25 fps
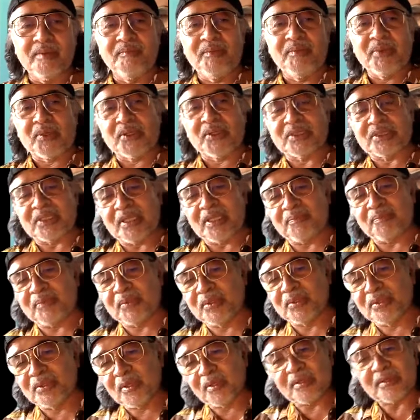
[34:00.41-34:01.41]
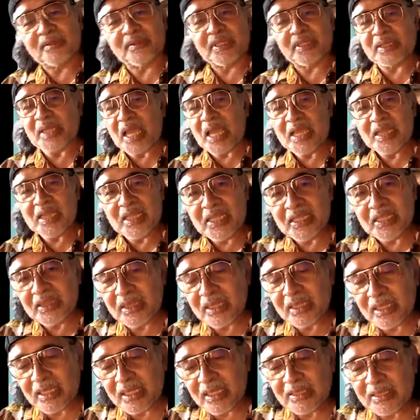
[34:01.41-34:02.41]
Because if you don't retain it,
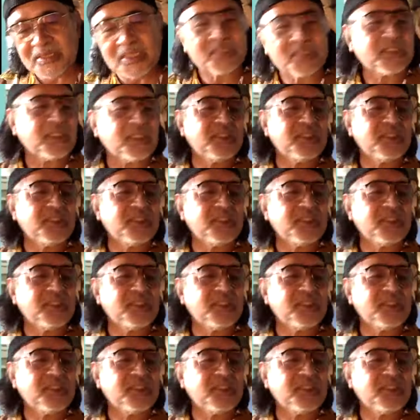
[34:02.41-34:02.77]
it just